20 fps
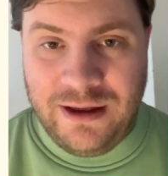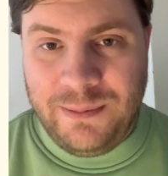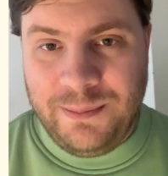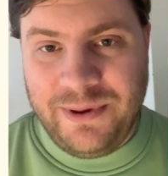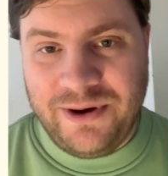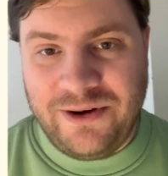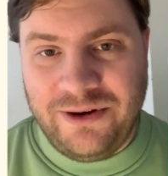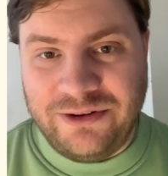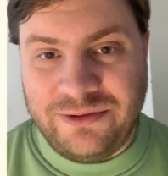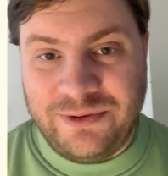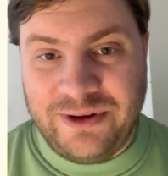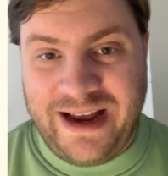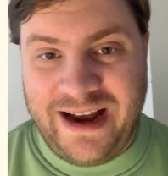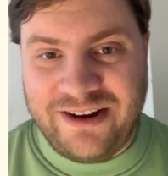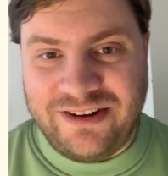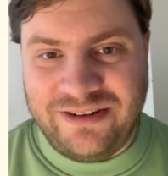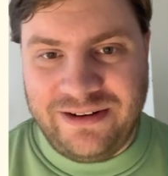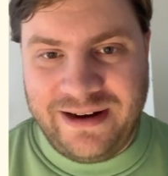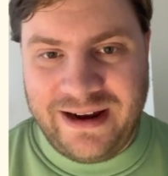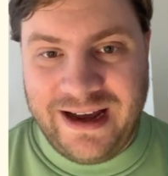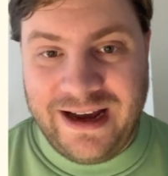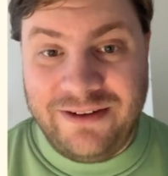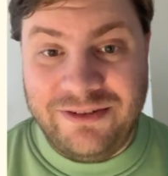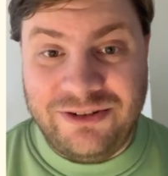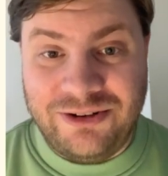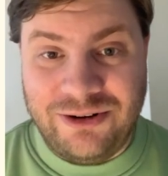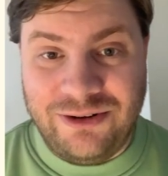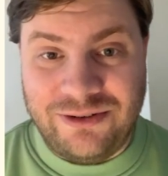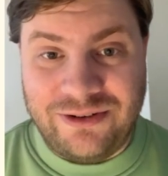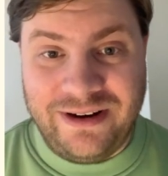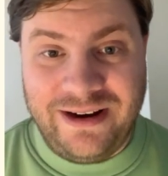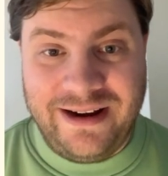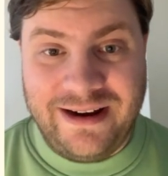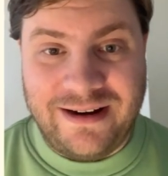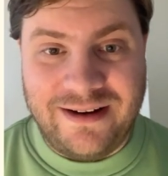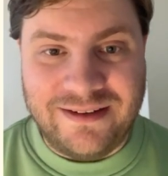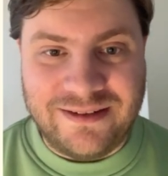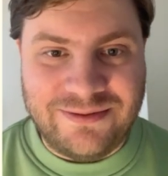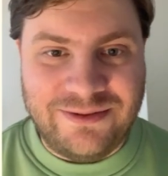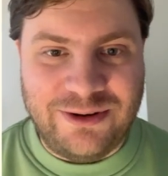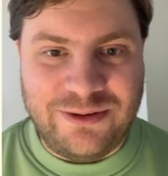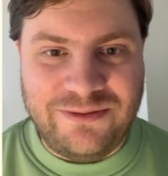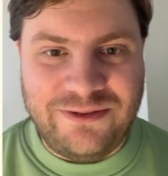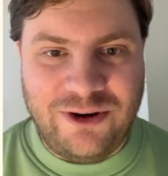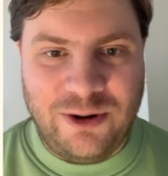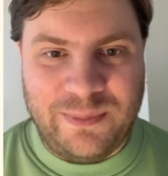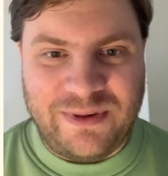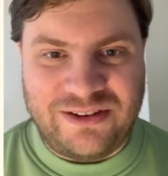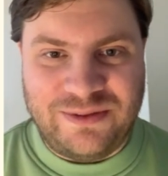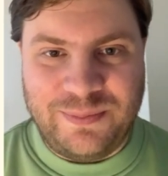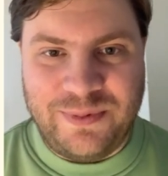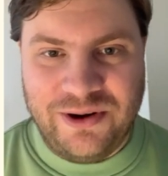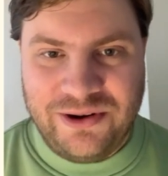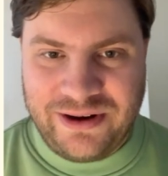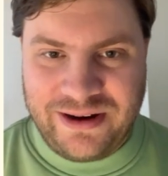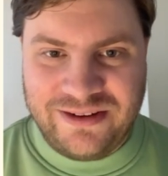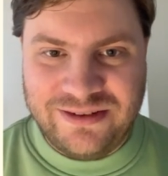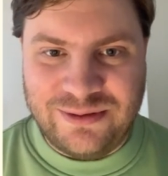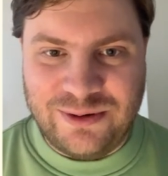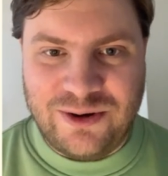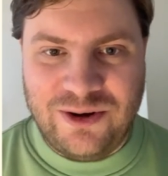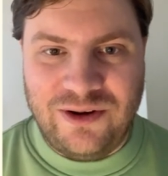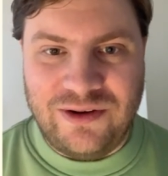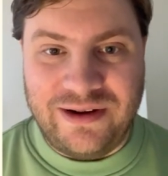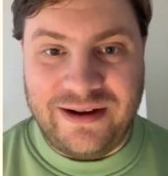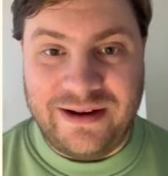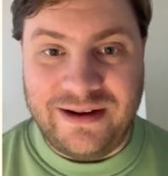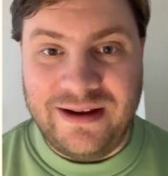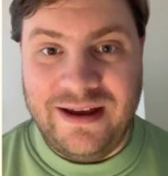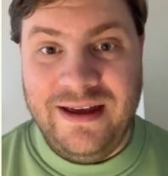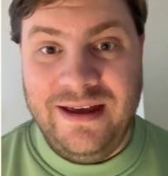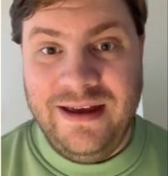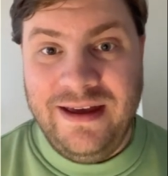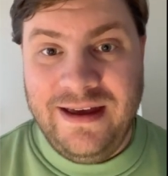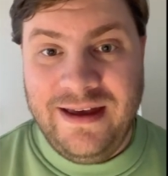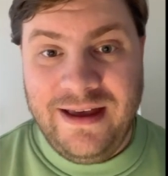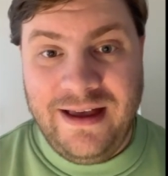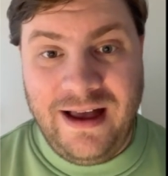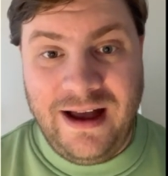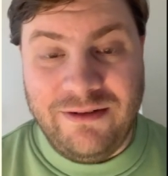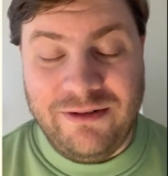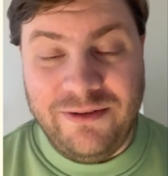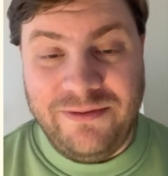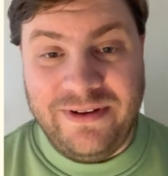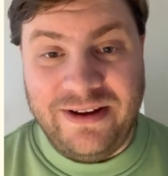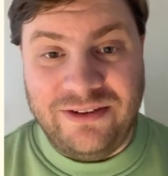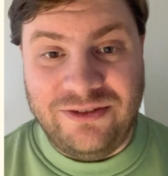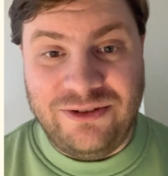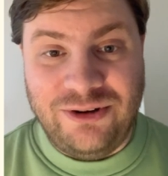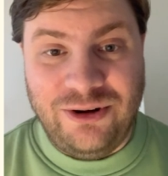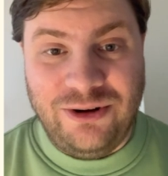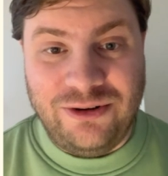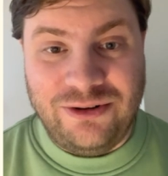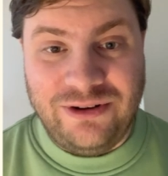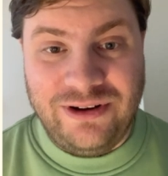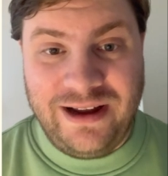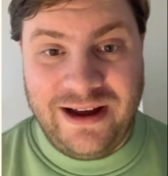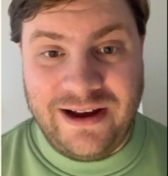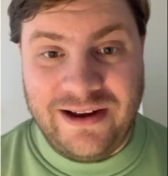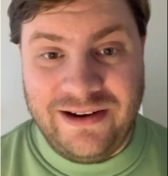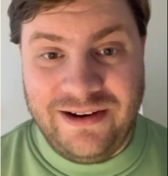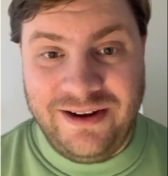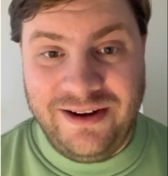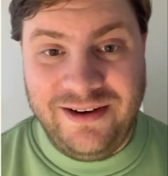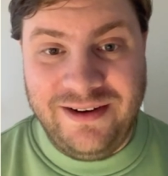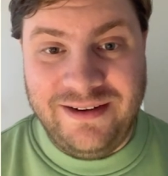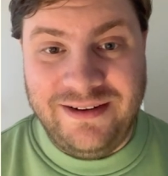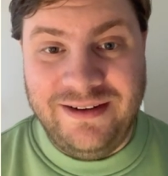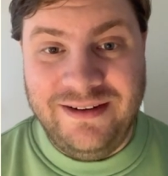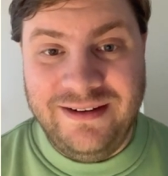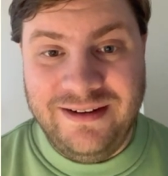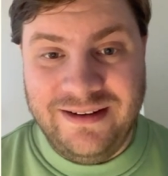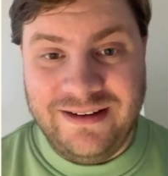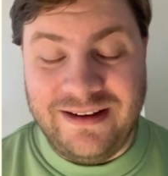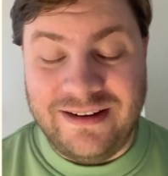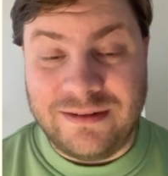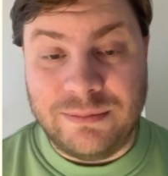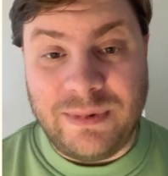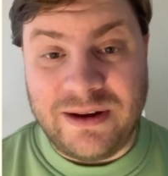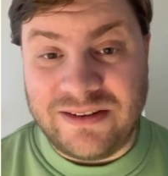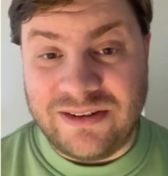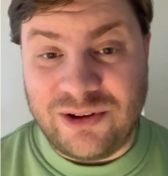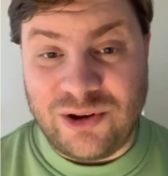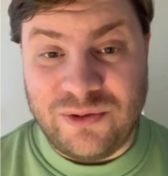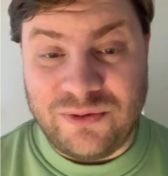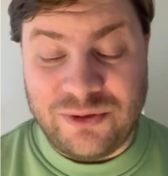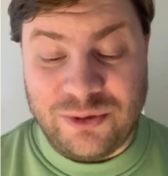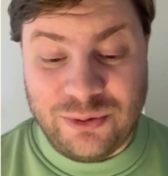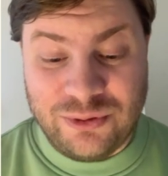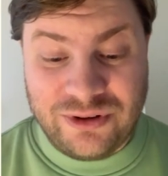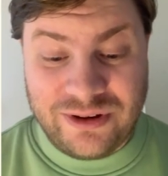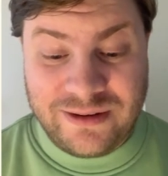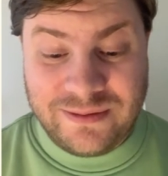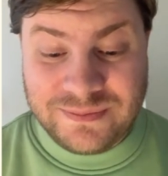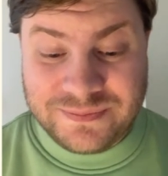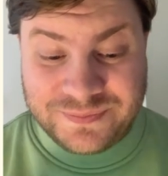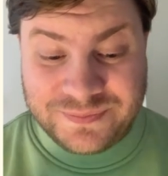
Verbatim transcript: because we actually have Turtle Islands we've farm experience, calling everything Turtle Island just makes it confusing.